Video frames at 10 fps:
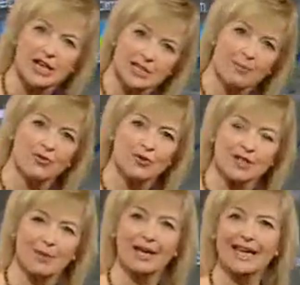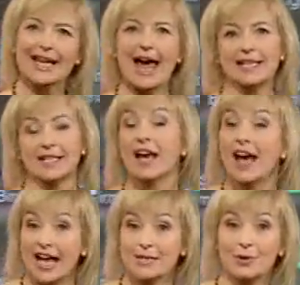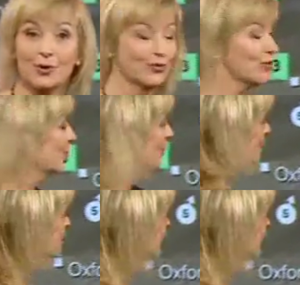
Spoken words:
some of those coming inland as we go through the course